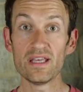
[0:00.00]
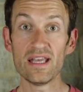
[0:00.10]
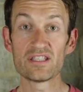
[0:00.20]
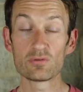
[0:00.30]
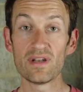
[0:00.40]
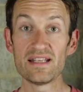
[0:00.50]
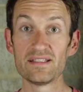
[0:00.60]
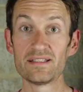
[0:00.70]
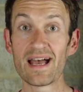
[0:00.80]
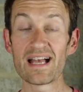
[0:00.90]

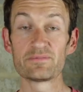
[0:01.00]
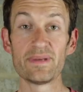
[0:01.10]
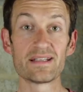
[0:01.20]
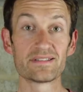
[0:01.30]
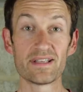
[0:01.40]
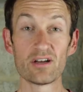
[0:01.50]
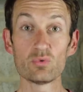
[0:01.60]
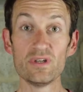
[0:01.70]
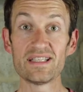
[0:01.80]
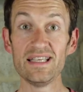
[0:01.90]
interrelated aspects that are
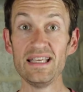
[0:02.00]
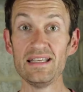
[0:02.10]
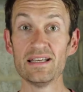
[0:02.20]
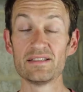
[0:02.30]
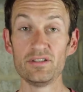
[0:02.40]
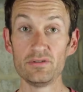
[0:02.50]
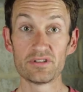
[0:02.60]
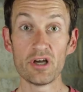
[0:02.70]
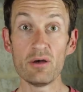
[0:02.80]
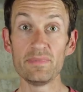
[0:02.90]
really key to
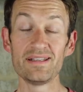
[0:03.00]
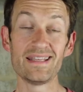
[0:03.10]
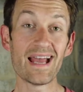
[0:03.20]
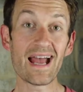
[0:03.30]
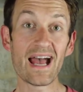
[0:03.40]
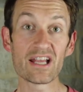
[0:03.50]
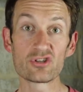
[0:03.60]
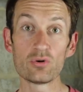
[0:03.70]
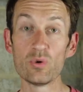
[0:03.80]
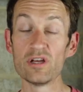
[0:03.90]
determining the
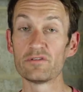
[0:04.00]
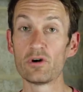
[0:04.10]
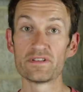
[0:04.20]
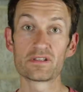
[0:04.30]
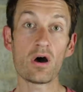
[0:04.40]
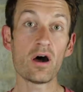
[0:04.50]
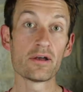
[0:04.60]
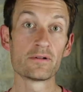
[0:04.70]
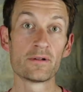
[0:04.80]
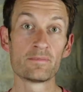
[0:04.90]
actual width of a tyre.